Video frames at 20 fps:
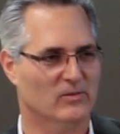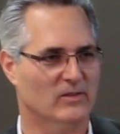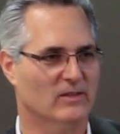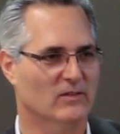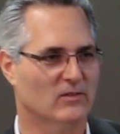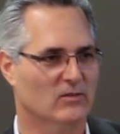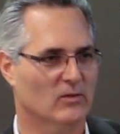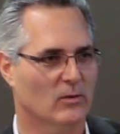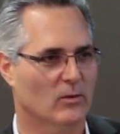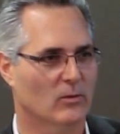And
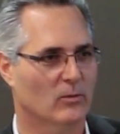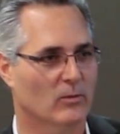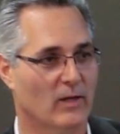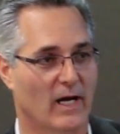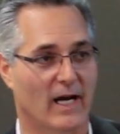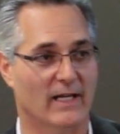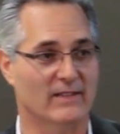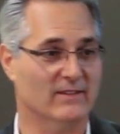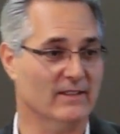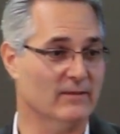so
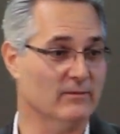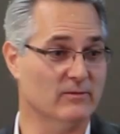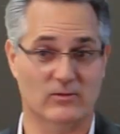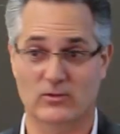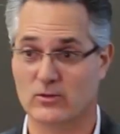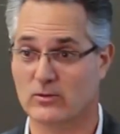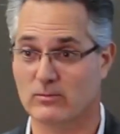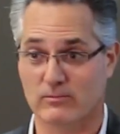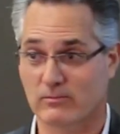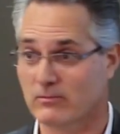I said,
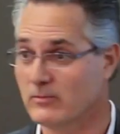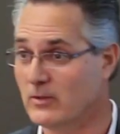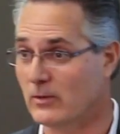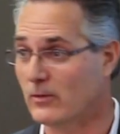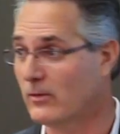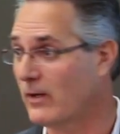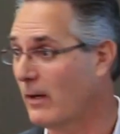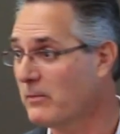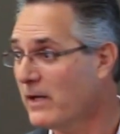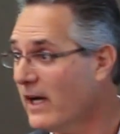you
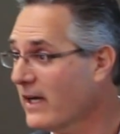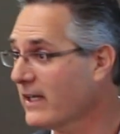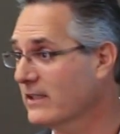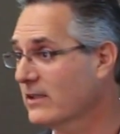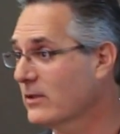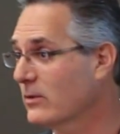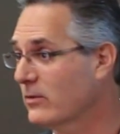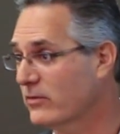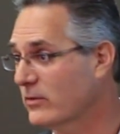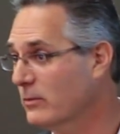know, I'm not going to
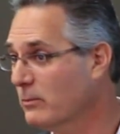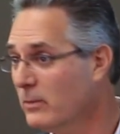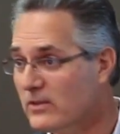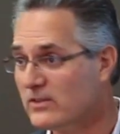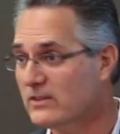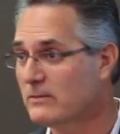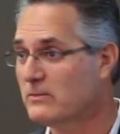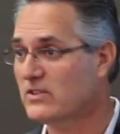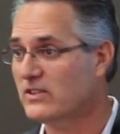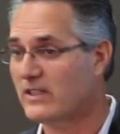go for the books.
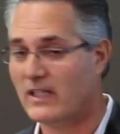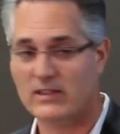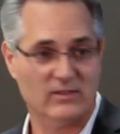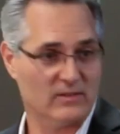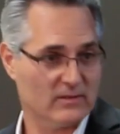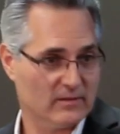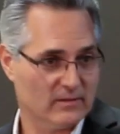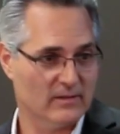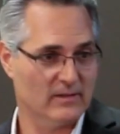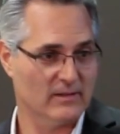Let me just ask
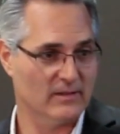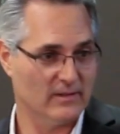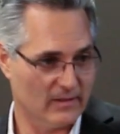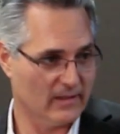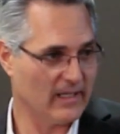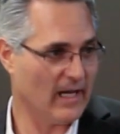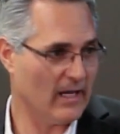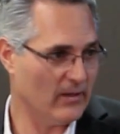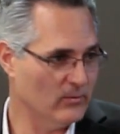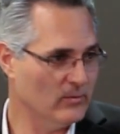the
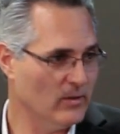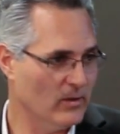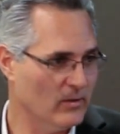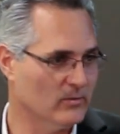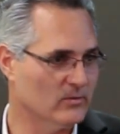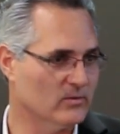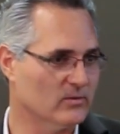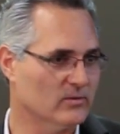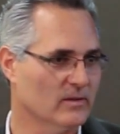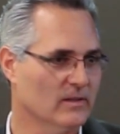guy who
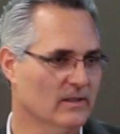knows.